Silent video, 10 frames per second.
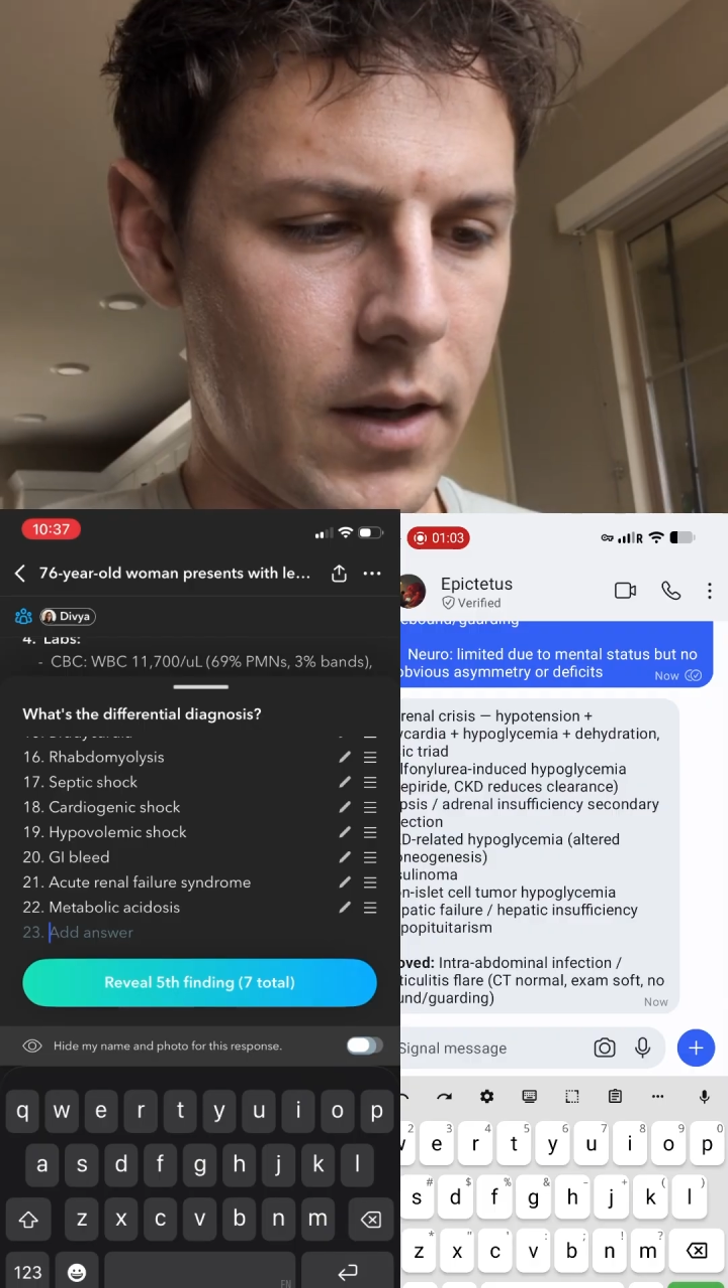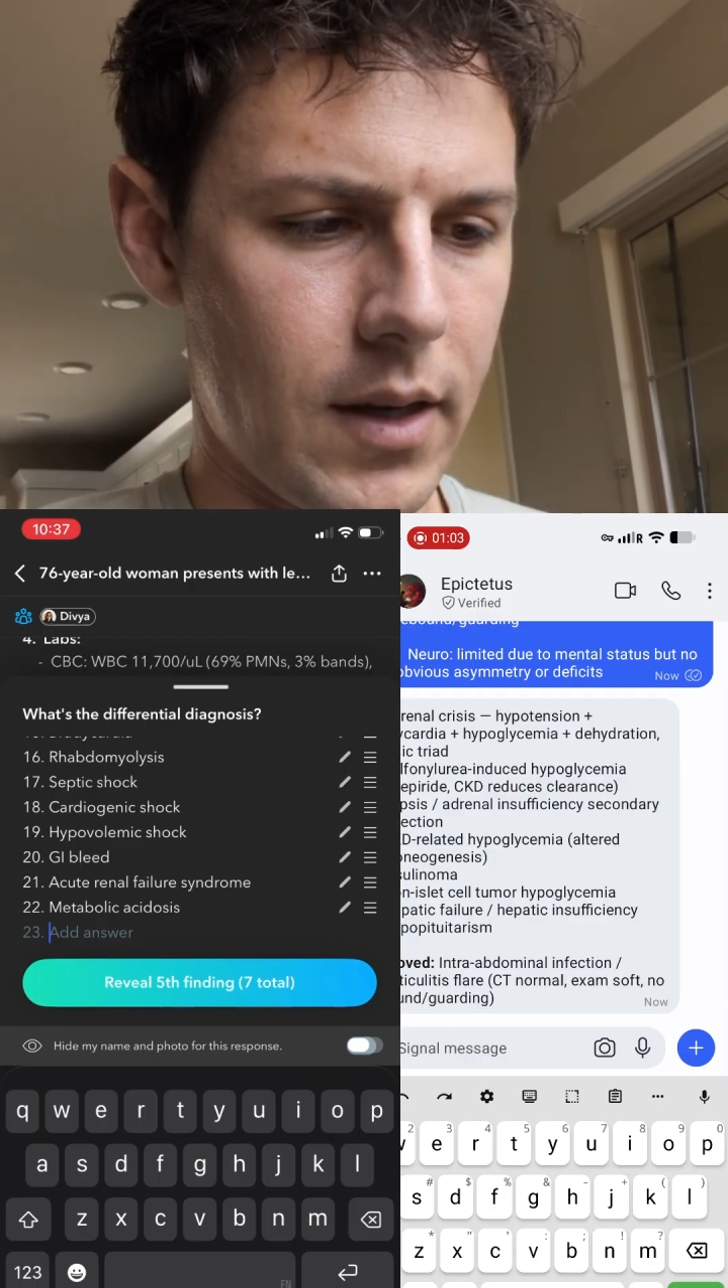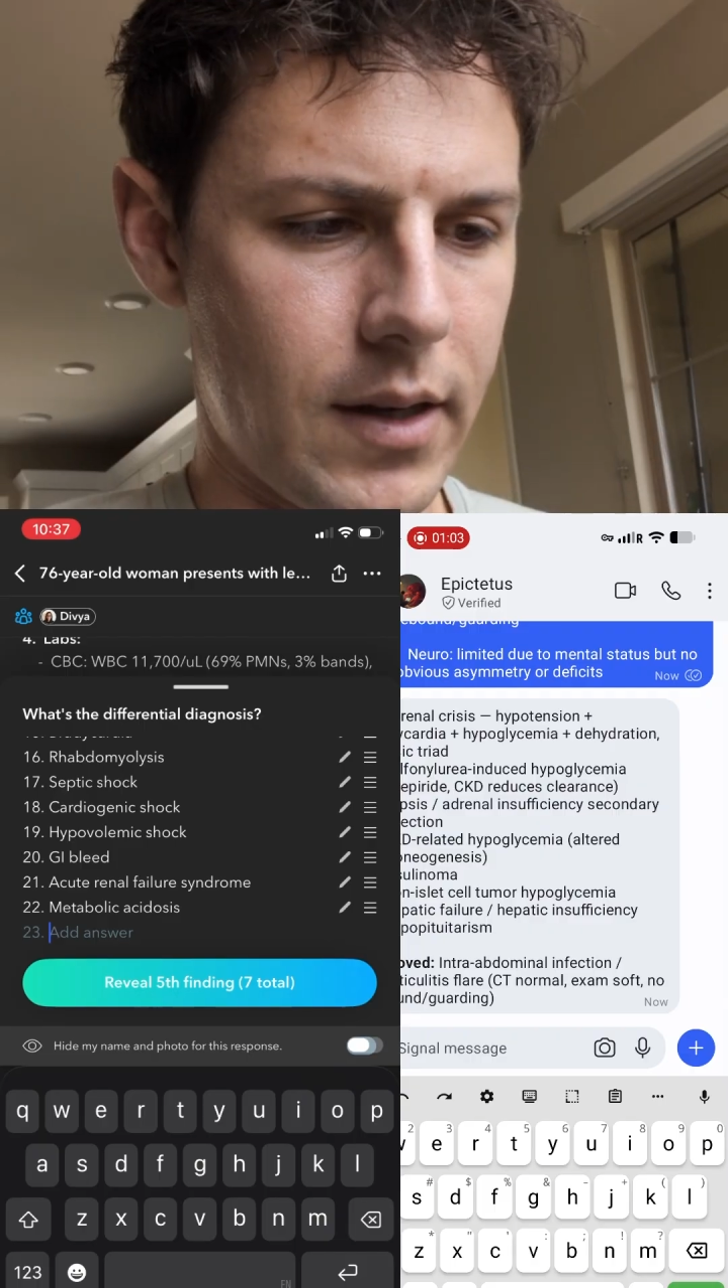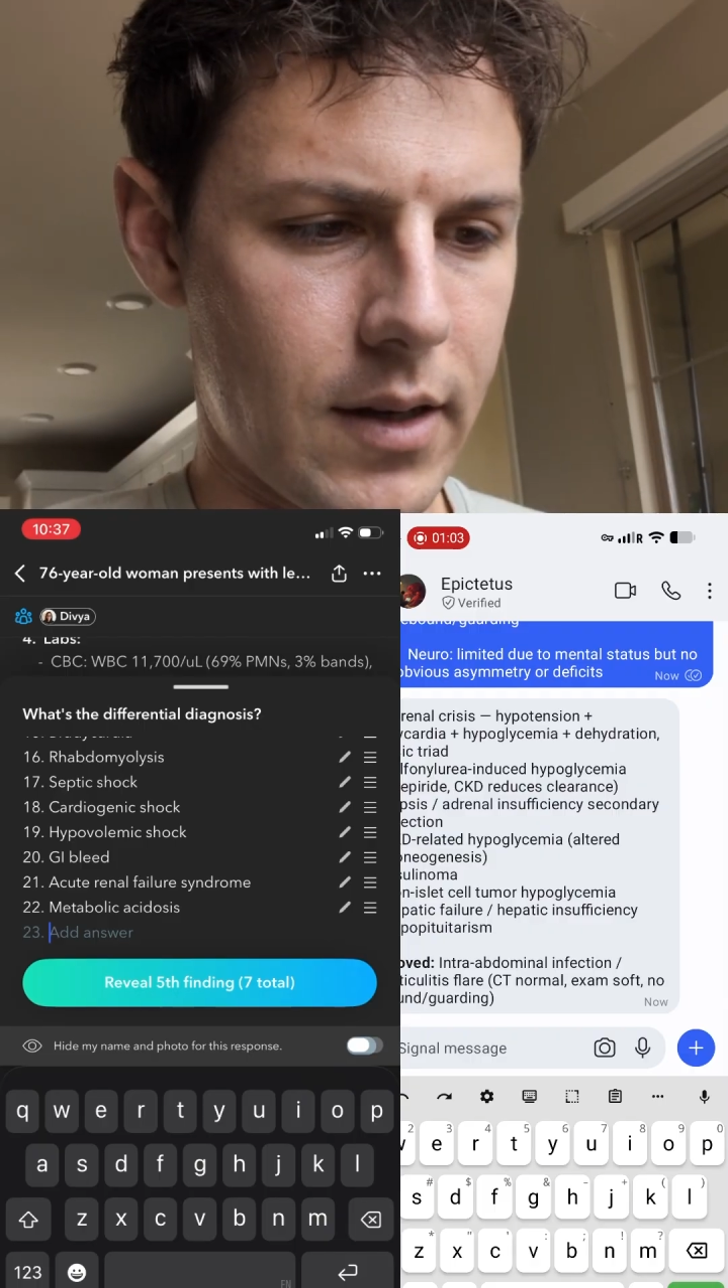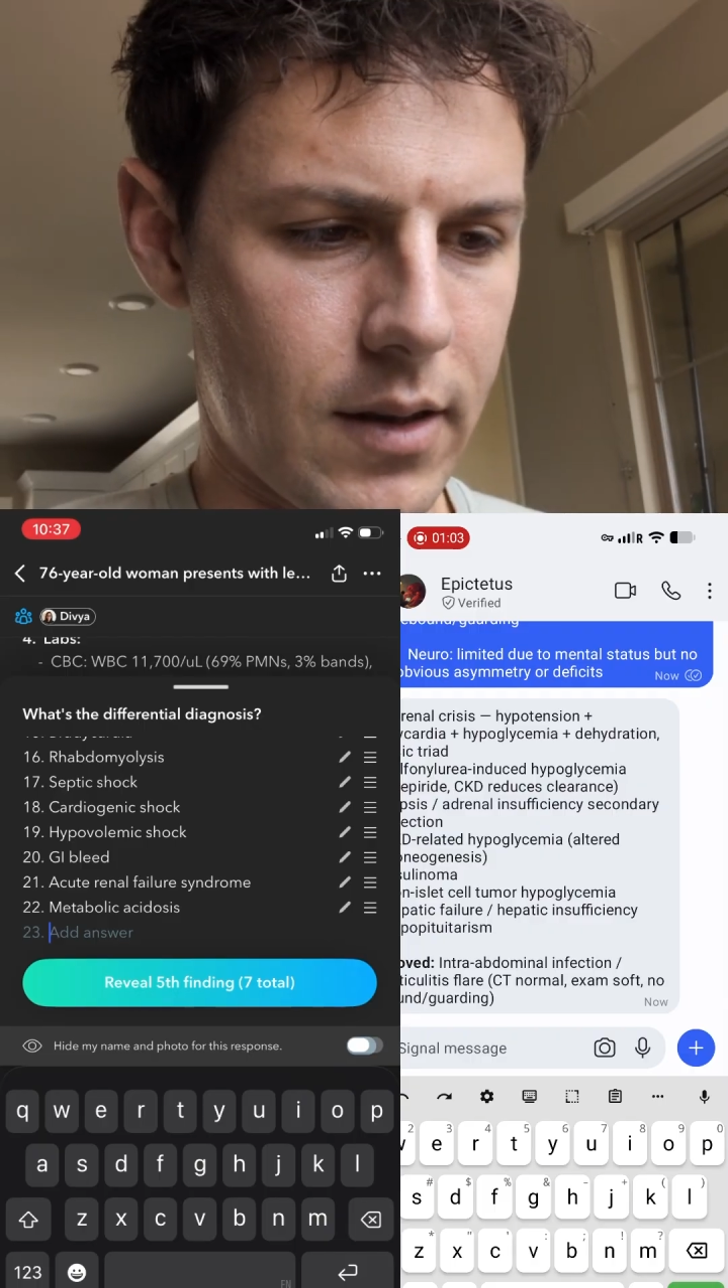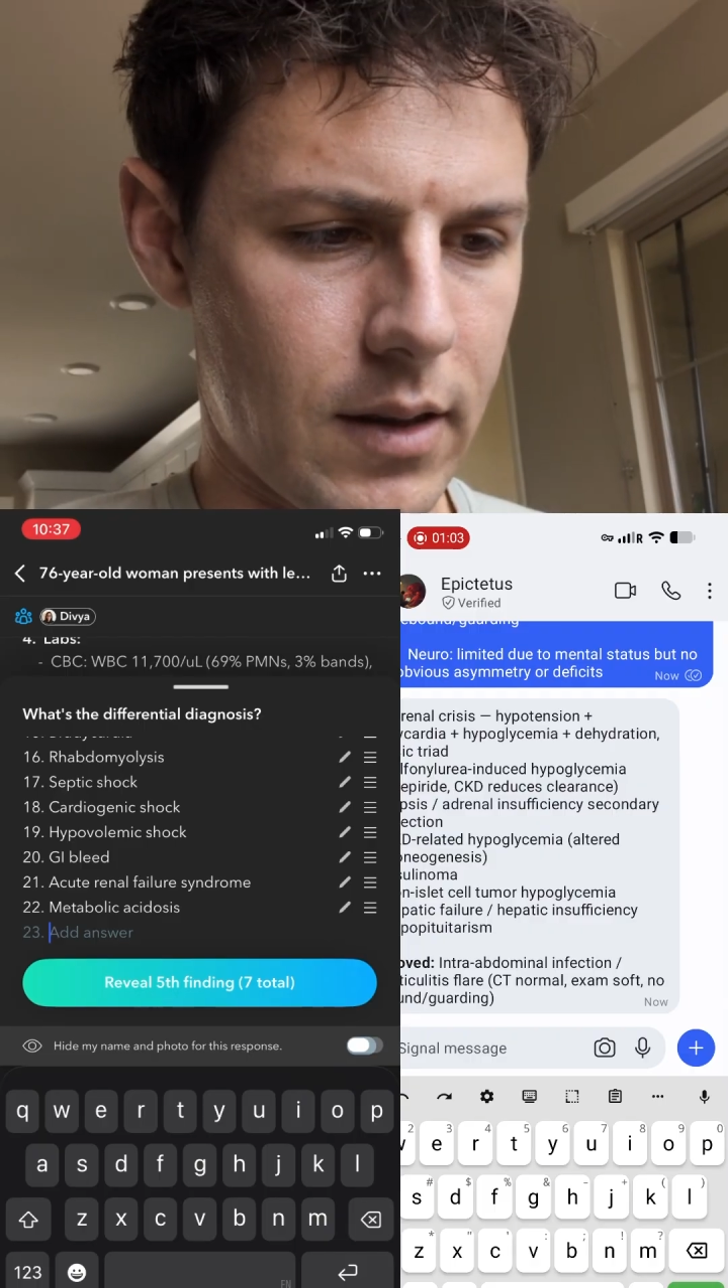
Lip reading: B